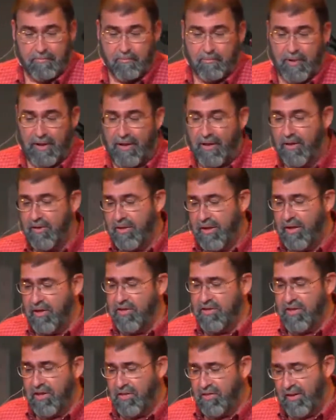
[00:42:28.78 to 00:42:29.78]
But
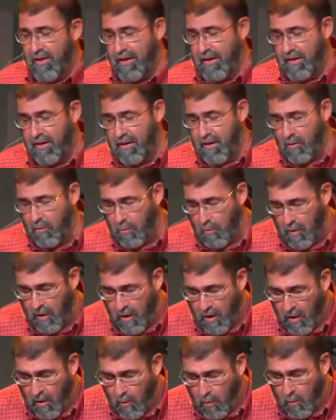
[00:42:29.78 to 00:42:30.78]
here's the thing,
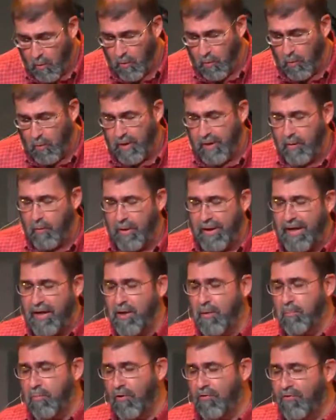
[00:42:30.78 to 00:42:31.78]
we need
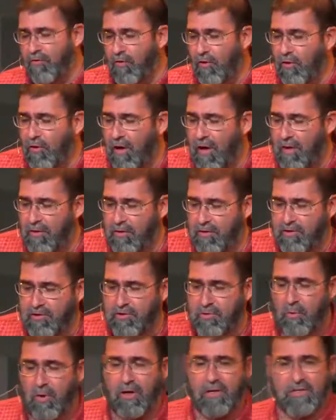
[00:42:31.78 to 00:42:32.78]
to prefer others
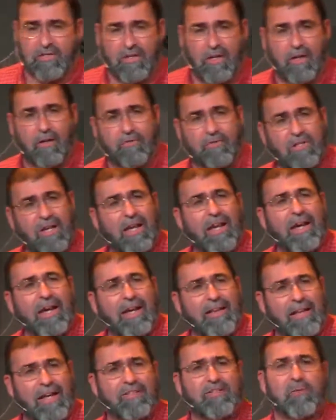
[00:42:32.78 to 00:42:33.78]
to ourselves,
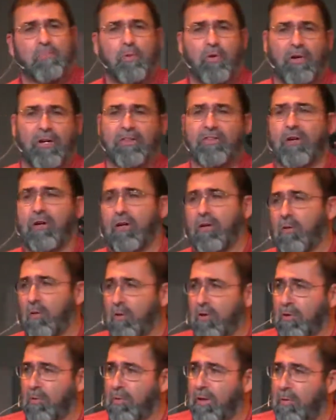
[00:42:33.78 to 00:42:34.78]
and that's a pretty tall
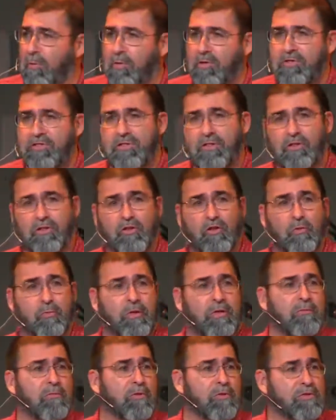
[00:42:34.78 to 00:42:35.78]
order. We're still
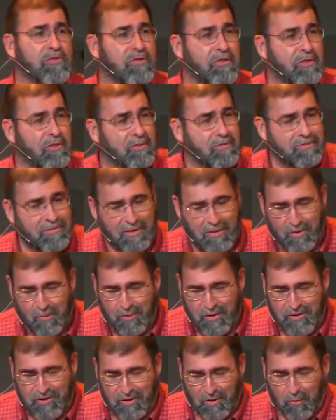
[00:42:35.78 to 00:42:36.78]
human. We
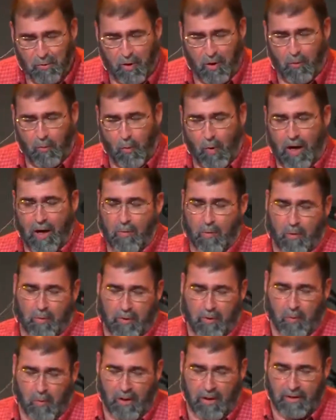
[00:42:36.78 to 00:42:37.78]
still want what
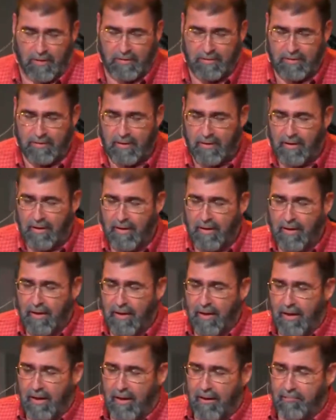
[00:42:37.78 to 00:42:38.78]
we want.
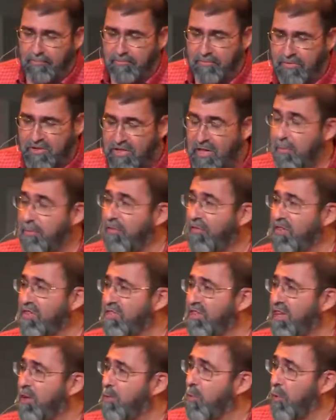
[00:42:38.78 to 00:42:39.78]
Some of
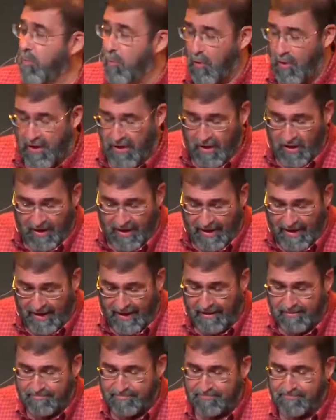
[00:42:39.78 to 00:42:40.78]
us think we're pretty good at
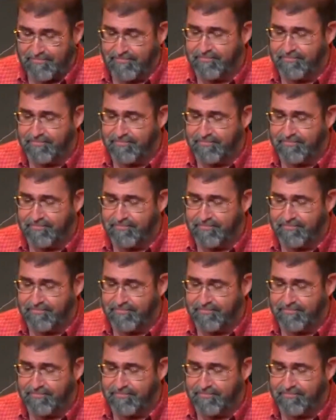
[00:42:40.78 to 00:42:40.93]
it.